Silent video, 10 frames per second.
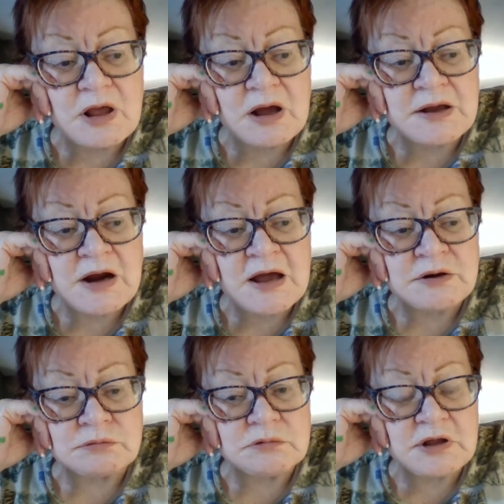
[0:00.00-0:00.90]
I
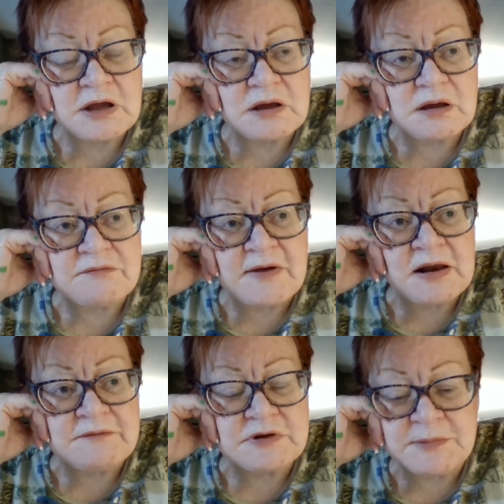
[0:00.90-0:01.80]
don't think if I
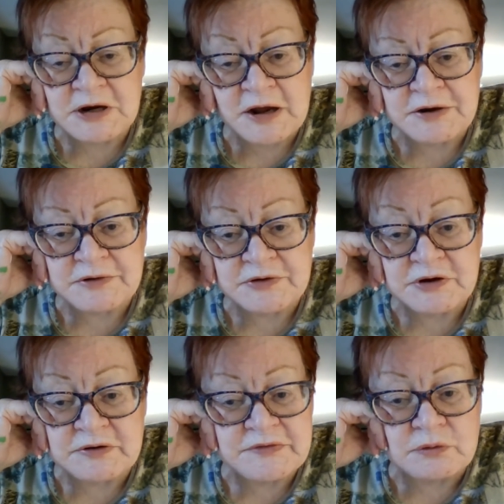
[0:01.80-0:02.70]
live to be 900
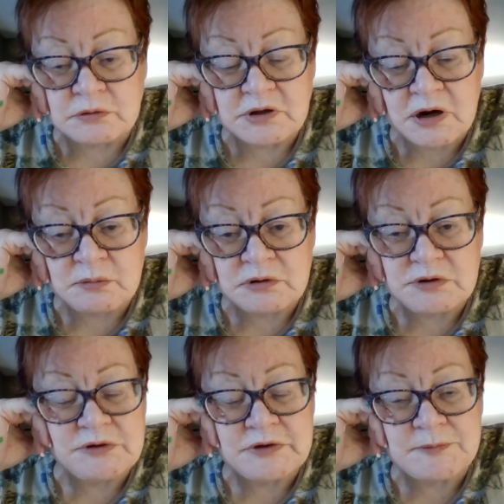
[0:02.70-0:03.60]
years old that I will
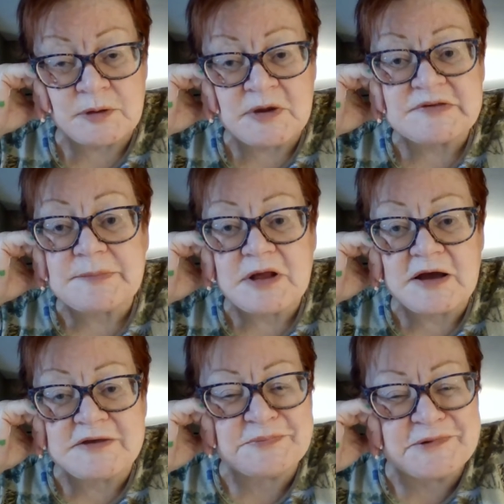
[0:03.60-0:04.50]
use up all my
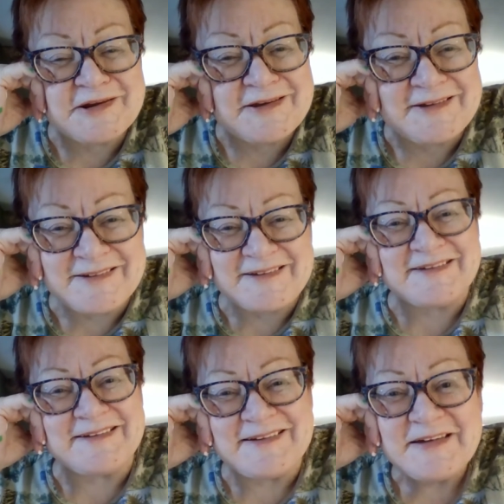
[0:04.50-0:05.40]
supplies.
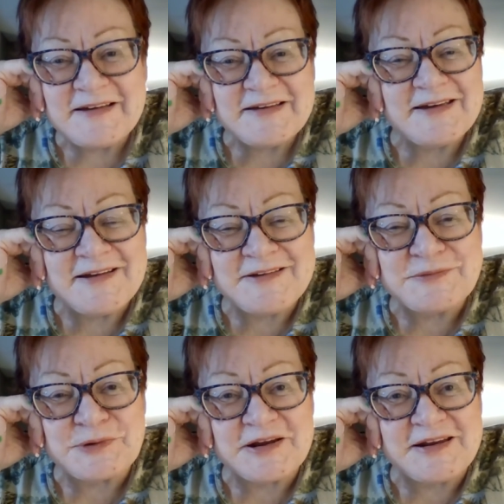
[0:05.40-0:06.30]
It
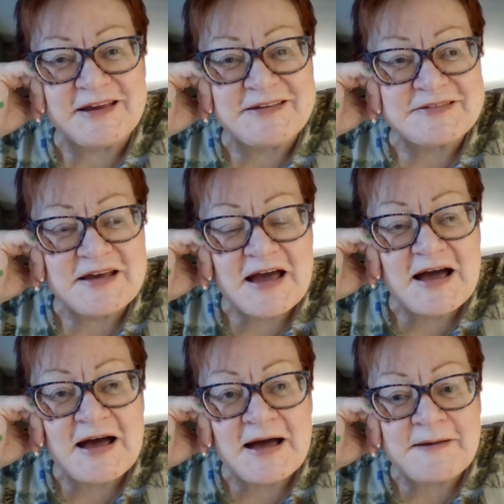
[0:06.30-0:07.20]
is what it is.
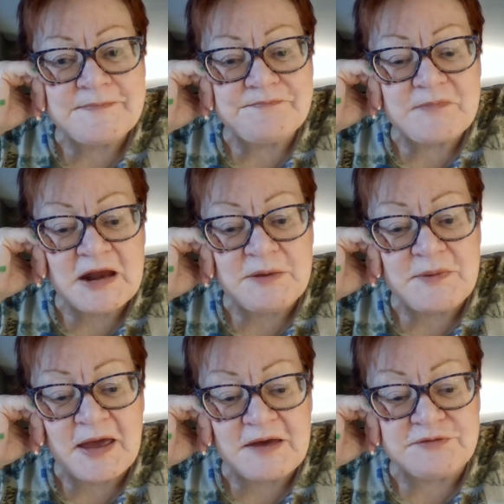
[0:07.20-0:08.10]

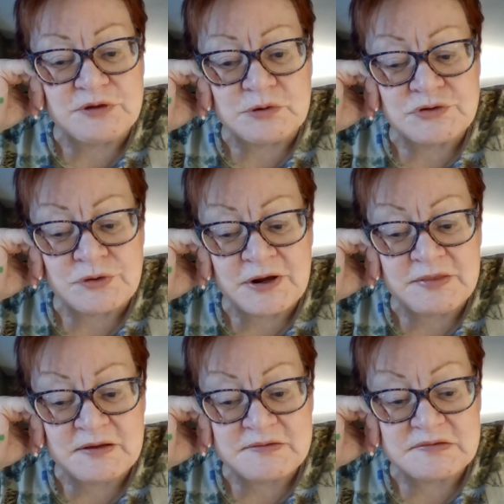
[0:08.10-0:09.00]
Anyway, if you
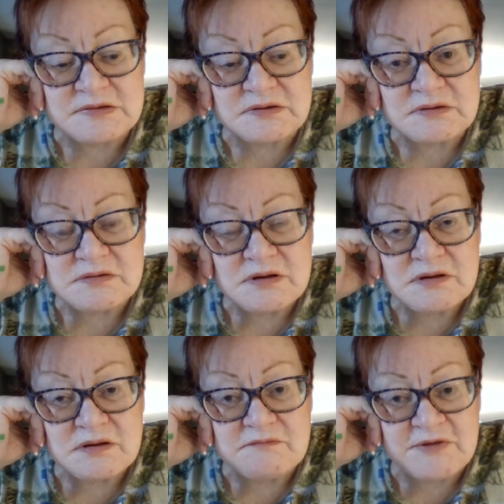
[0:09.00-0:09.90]
enjoyed this
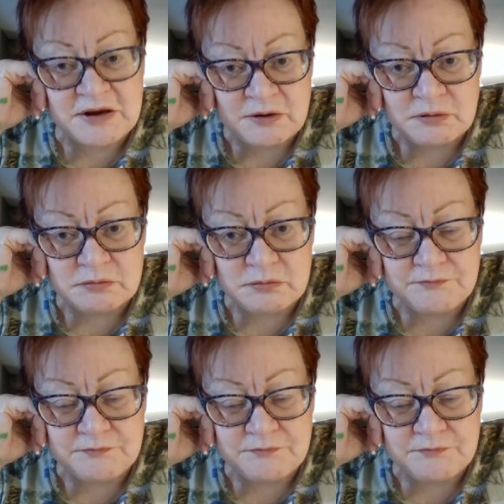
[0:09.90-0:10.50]
video,